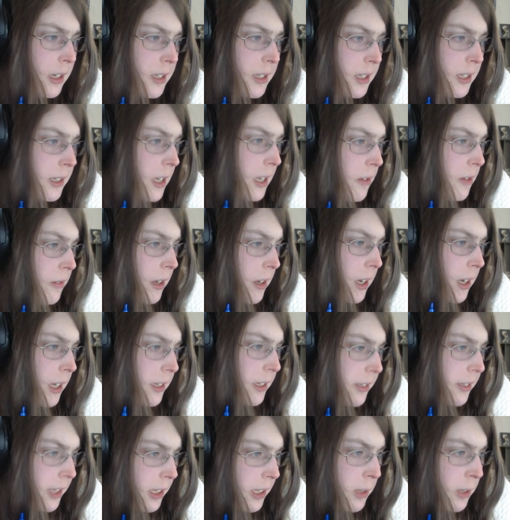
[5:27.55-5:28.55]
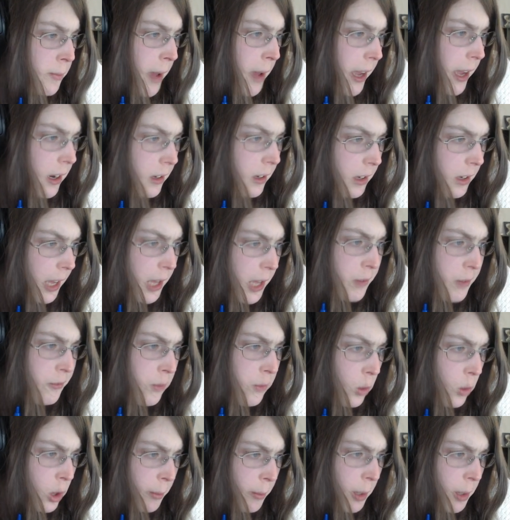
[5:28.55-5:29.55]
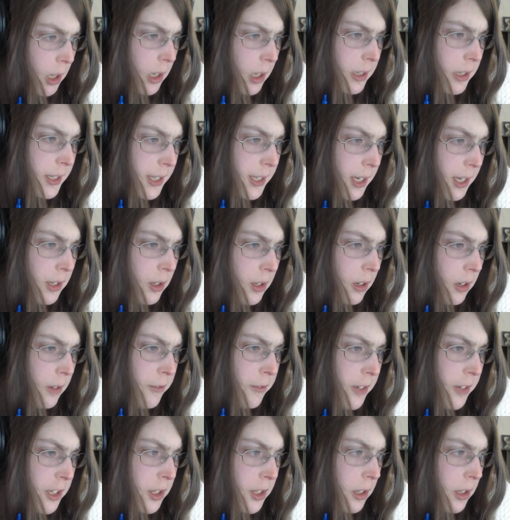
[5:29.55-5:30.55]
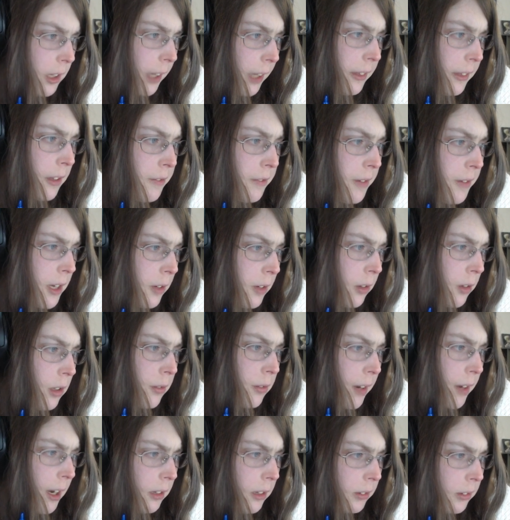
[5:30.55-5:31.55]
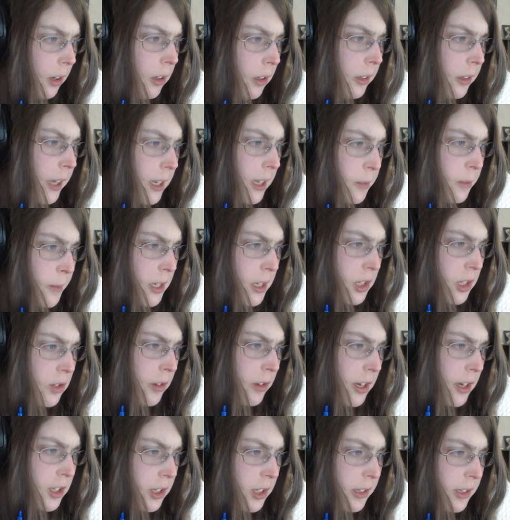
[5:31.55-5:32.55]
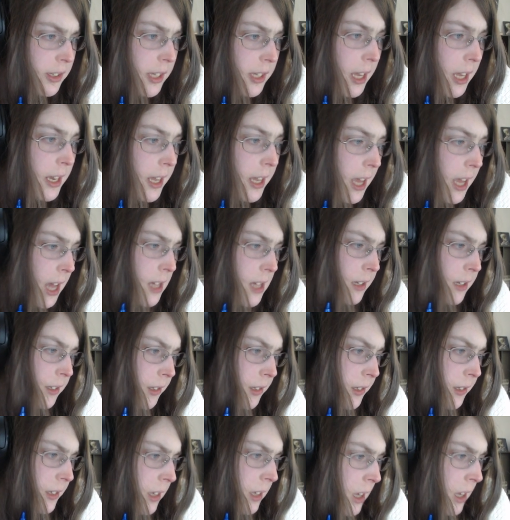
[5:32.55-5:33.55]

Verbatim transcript: Stephen Ditmeyer, a former senior official at the Federal Railroad Administration, said yes.